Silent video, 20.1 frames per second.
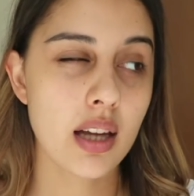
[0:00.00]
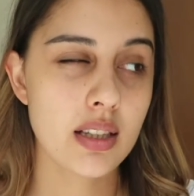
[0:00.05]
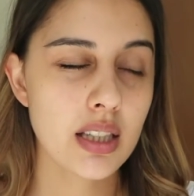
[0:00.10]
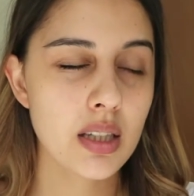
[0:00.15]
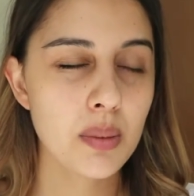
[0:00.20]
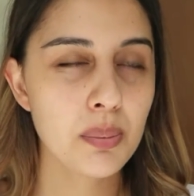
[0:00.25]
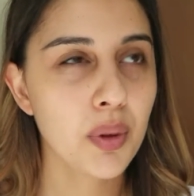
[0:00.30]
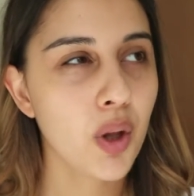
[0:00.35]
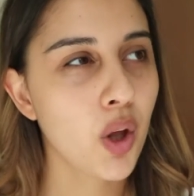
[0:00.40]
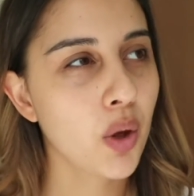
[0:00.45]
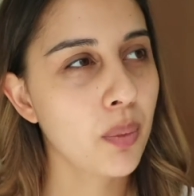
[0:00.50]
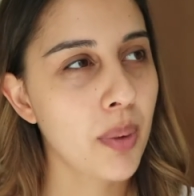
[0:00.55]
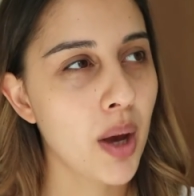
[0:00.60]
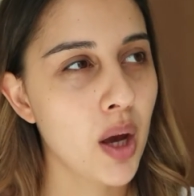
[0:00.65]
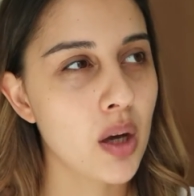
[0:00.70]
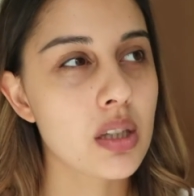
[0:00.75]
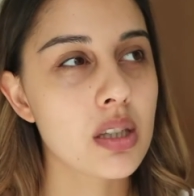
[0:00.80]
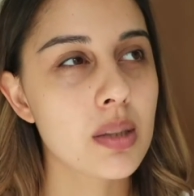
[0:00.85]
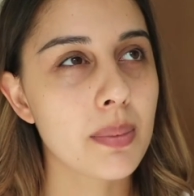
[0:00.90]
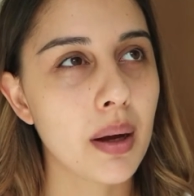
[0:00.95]
I did a blog
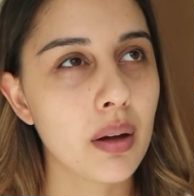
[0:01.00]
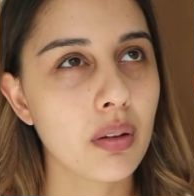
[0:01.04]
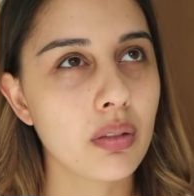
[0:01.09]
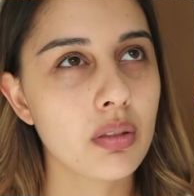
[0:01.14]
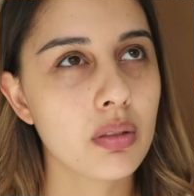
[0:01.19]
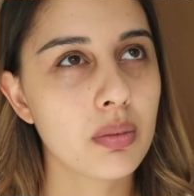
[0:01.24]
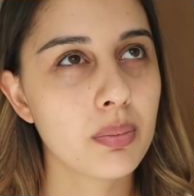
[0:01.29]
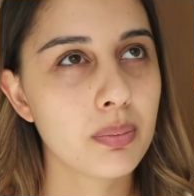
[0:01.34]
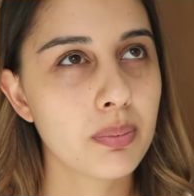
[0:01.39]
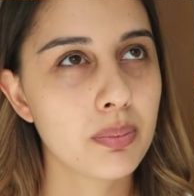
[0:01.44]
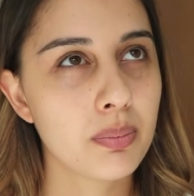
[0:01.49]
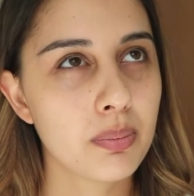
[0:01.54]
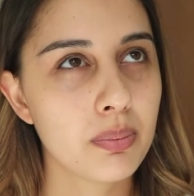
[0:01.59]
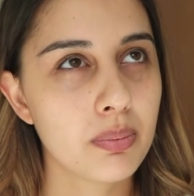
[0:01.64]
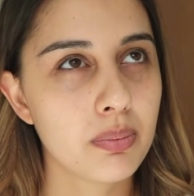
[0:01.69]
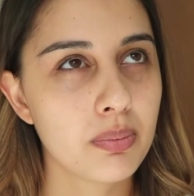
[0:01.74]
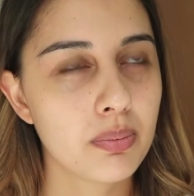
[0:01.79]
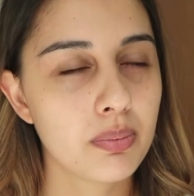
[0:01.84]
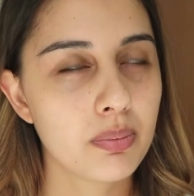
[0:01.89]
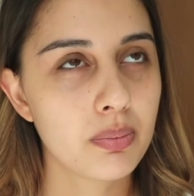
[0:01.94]
post about
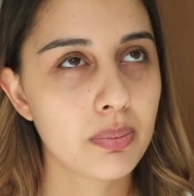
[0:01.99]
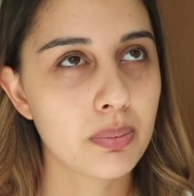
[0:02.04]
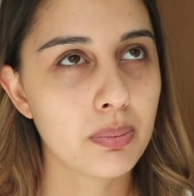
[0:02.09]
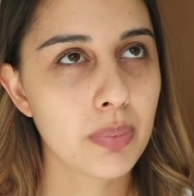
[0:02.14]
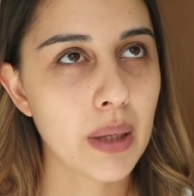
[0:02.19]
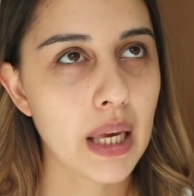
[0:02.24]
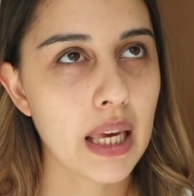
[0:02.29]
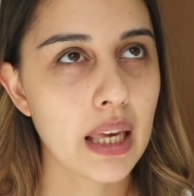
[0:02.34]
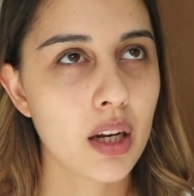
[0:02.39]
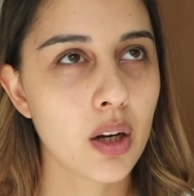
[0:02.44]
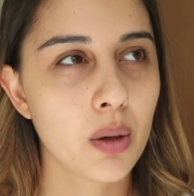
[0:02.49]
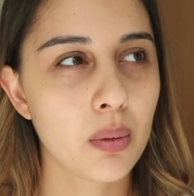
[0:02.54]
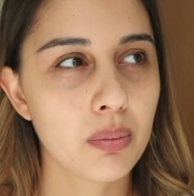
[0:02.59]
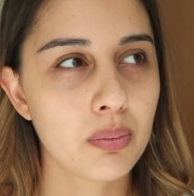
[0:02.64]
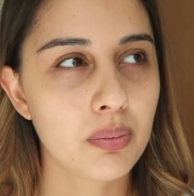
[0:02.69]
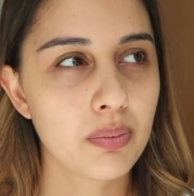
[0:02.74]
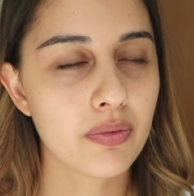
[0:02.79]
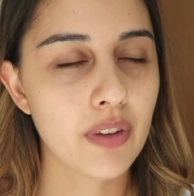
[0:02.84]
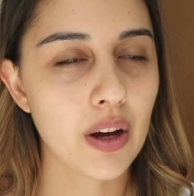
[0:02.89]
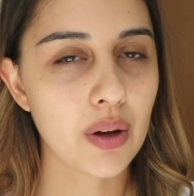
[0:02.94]
picking up
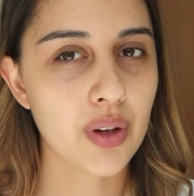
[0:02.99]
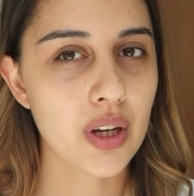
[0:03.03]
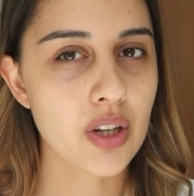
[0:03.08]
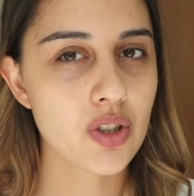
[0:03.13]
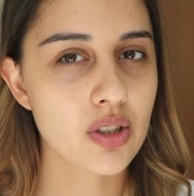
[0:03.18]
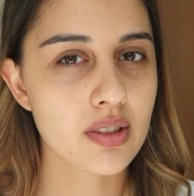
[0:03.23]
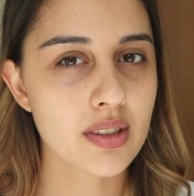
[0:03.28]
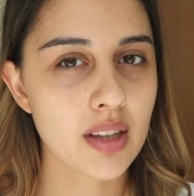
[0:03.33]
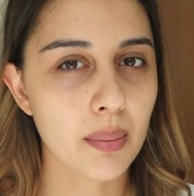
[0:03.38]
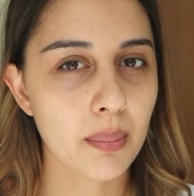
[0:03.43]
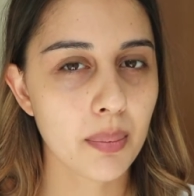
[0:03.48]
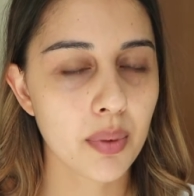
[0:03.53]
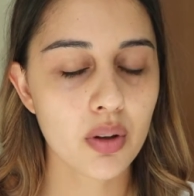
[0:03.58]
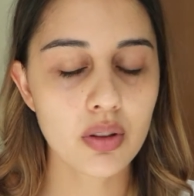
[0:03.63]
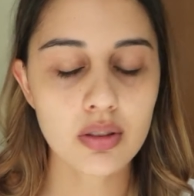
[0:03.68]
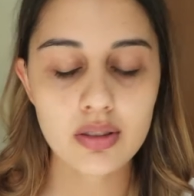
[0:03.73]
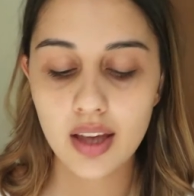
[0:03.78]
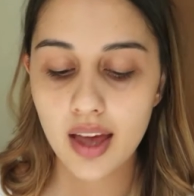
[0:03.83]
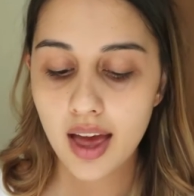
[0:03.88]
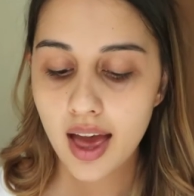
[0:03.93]
foundation
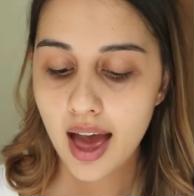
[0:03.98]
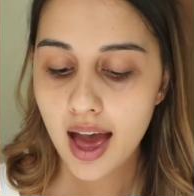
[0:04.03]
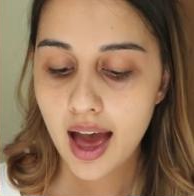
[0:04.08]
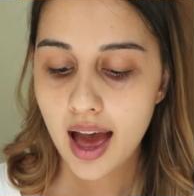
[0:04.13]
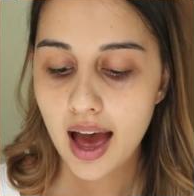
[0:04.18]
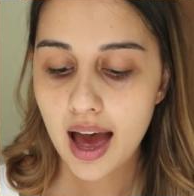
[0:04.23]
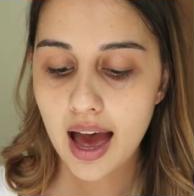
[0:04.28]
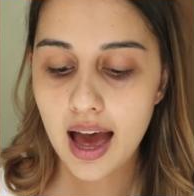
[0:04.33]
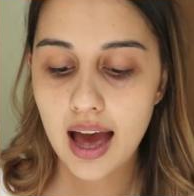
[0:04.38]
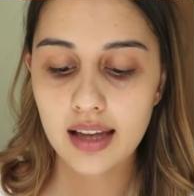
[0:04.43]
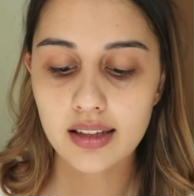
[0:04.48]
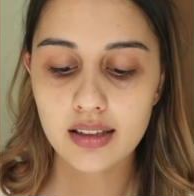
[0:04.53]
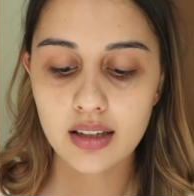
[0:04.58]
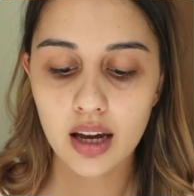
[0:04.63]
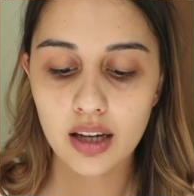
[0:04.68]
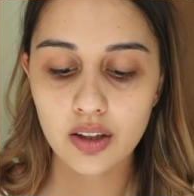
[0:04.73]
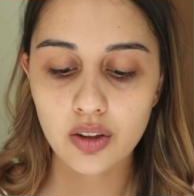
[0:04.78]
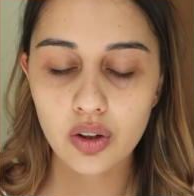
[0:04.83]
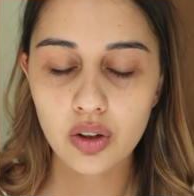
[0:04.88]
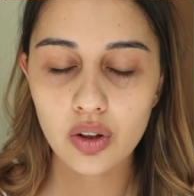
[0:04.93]
samples and
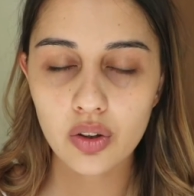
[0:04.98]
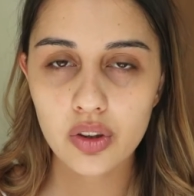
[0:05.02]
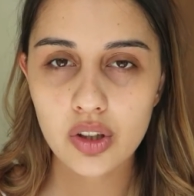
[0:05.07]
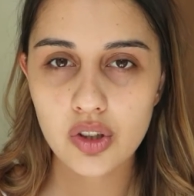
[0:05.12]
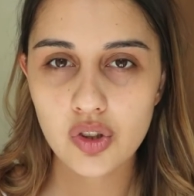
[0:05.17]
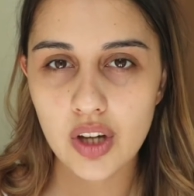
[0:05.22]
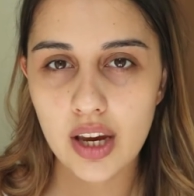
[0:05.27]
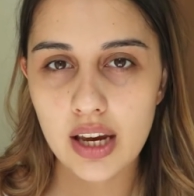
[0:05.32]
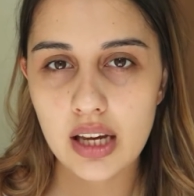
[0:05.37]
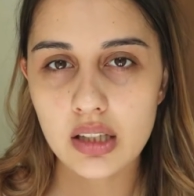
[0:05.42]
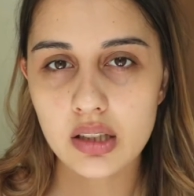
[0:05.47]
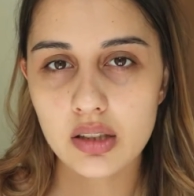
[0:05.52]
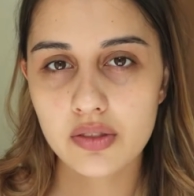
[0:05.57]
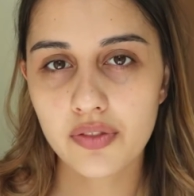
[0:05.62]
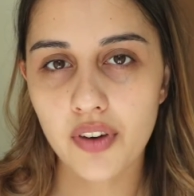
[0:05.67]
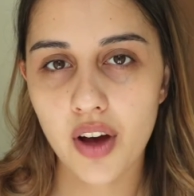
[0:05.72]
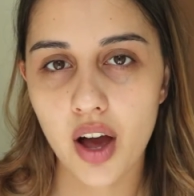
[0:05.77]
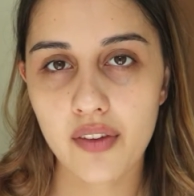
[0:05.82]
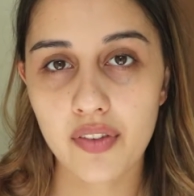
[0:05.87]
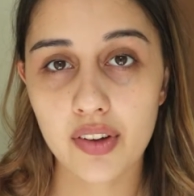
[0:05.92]
I got the shades
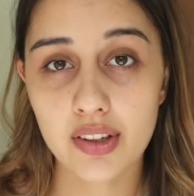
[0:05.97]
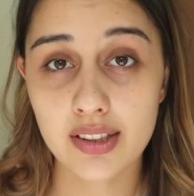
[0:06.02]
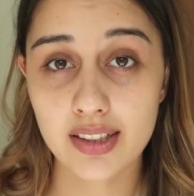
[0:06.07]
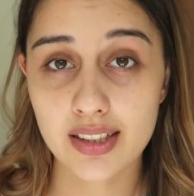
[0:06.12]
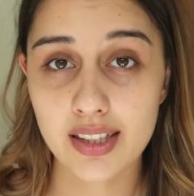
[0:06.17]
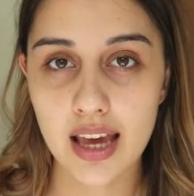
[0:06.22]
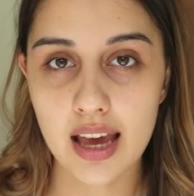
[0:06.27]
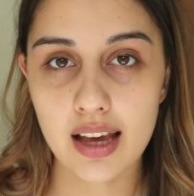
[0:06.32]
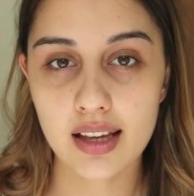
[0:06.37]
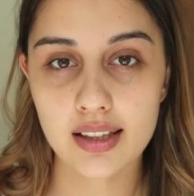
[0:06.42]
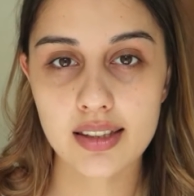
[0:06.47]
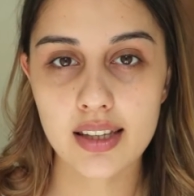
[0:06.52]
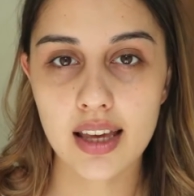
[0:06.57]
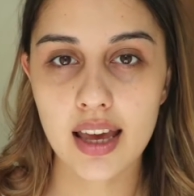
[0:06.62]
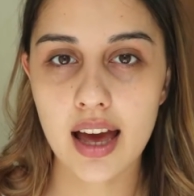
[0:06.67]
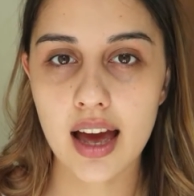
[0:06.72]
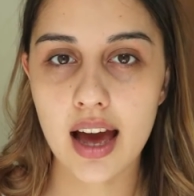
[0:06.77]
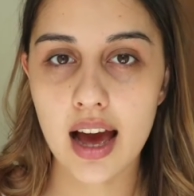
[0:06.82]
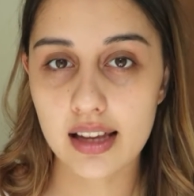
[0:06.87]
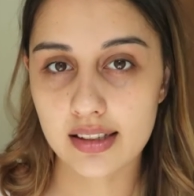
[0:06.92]
5 and 6
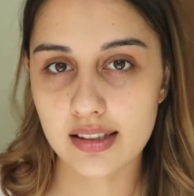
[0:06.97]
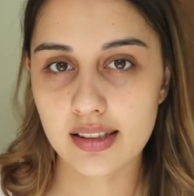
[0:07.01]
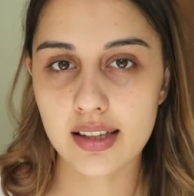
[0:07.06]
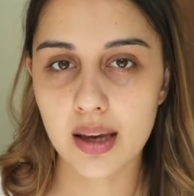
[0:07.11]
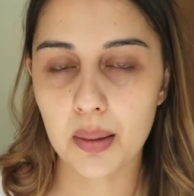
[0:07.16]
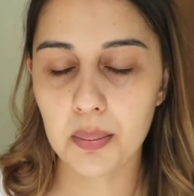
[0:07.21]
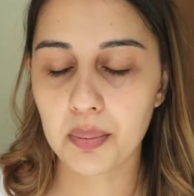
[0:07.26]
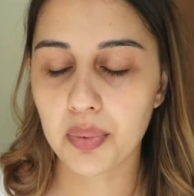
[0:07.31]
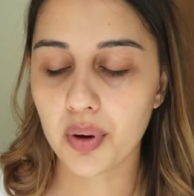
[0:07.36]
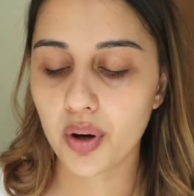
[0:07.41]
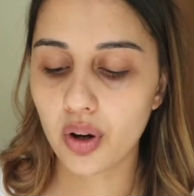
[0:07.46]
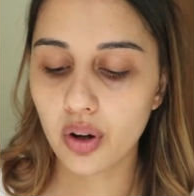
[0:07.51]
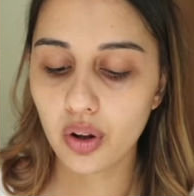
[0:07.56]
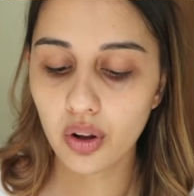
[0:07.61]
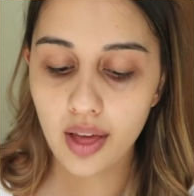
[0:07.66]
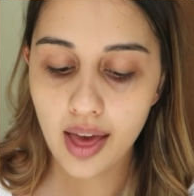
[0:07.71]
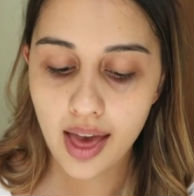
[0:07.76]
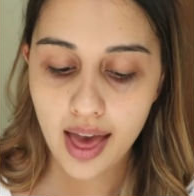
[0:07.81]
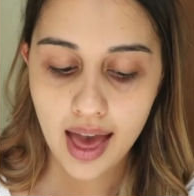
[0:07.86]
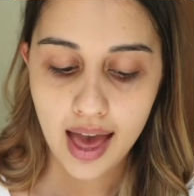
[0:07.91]
as a
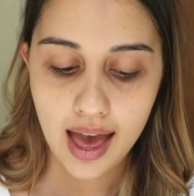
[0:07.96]
sample,